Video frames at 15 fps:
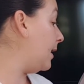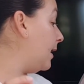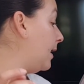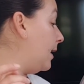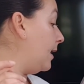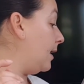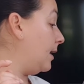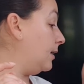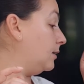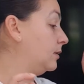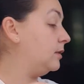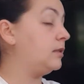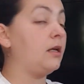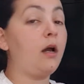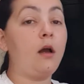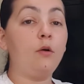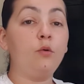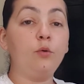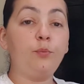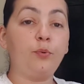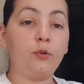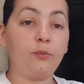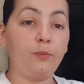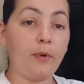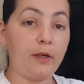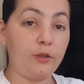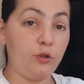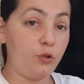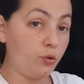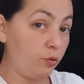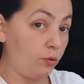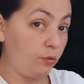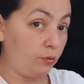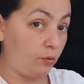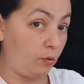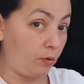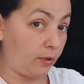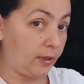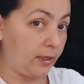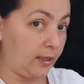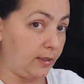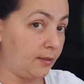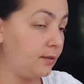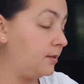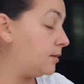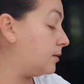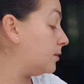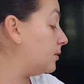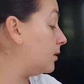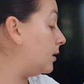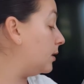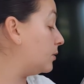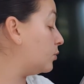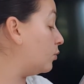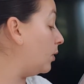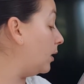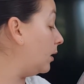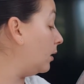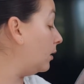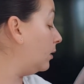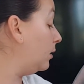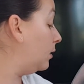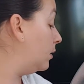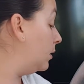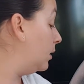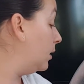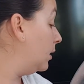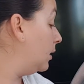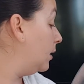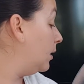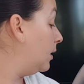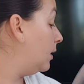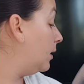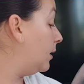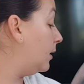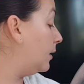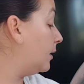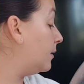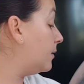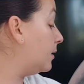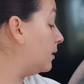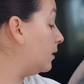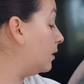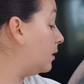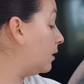And I will put my jewel orchids as well. And I think